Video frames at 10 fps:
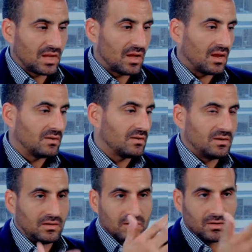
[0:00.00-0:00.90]
and
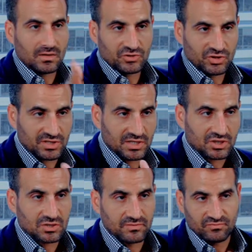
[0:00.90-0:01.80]
you're in a
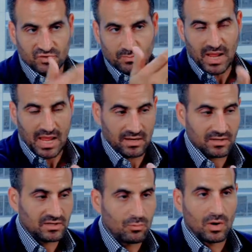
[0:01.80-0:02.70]
jurisdiction of Japan
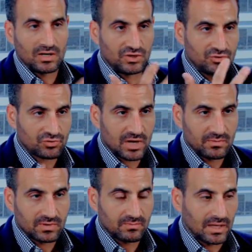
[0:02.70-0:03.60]
and you want to do trade
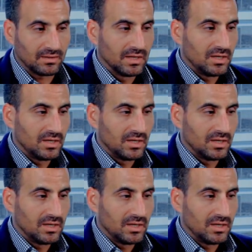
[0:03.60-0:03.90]
with me,